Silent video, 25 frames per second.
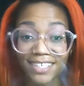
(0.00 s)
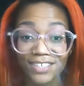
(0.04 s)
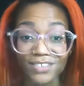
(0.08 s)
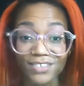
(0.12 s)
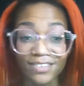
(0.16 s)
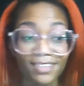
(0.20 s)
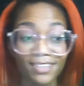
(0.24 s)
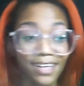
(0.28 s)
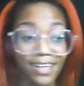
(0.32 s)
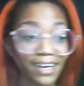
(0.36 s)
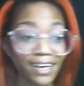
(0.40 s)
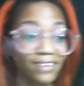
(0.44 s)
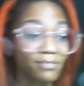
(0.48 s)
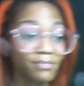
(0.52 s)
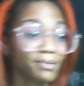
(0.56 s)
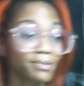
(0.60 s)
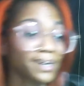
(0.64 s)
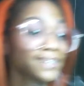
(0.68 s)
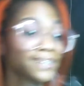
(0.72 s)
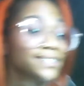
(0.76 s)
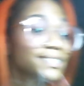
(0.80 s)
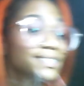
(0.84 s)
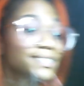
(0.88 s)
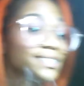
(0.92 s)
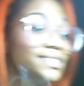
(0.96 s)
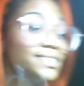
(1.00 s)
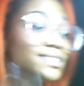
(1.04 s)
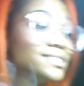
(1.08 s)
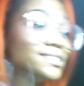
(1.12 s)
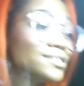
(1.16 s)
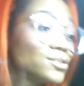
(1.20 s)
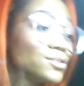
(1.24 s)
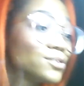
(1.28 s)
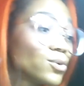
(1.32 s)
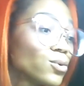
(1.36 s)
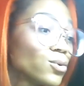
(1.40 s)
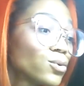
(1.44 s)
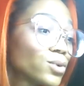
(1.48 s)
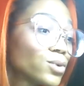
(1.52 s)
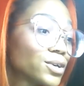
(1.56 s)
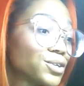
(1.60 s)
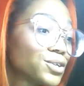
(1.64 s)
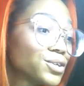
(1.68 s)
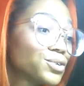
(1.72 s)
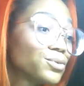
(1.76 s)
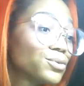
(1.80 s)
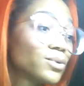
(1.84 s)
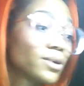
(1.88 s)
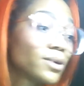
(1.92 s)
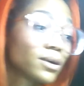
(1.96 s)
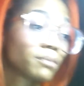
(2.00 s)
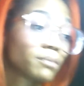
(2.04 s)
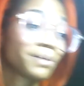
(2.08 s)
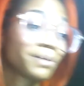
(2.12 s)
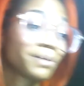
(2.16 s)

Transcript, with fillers: in your life pisces or you are a